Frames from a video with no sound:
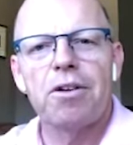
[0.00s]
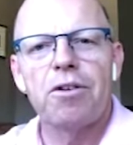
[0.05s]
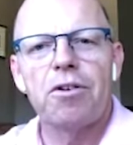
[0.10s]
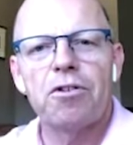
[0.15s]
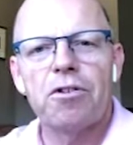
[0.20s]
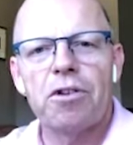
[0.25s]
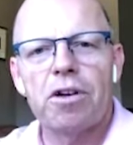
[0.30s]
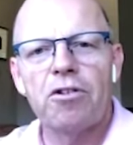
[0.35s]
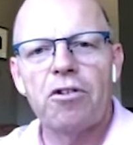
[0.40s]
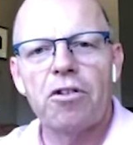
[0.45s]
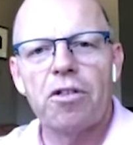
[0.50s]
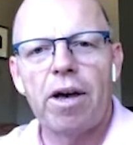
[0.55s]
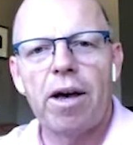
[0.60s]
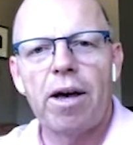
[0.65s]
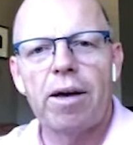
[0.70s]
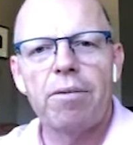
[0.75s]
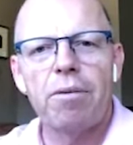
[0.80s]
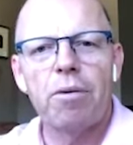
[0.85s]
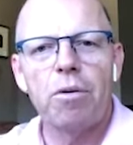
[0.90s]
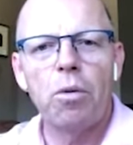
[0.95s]
such
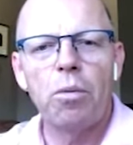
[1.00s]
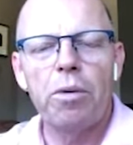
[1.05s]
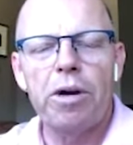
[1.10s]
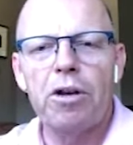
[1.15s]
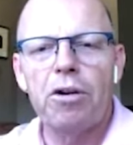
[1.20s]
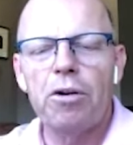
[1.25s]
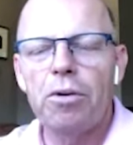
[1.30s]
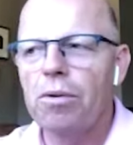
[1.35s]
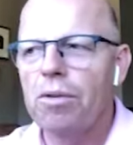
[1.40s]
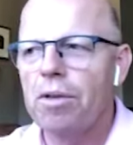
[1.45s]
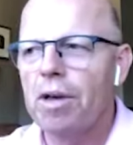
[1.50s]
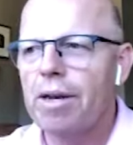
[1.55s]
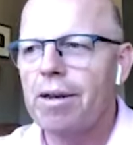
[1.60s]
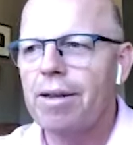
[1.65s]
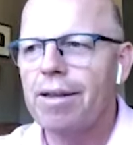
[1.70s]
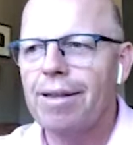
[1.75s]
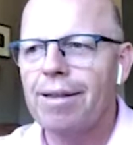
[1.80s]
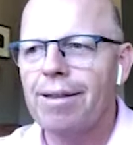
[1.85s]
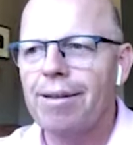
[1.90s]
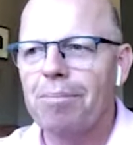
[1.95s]
that we knew that
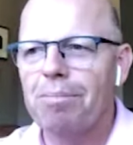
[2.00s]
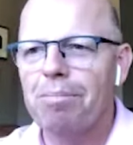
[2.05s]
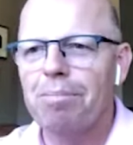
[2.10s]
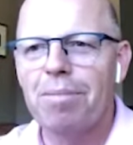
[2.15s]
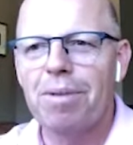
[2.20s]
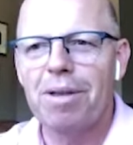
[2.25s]
in the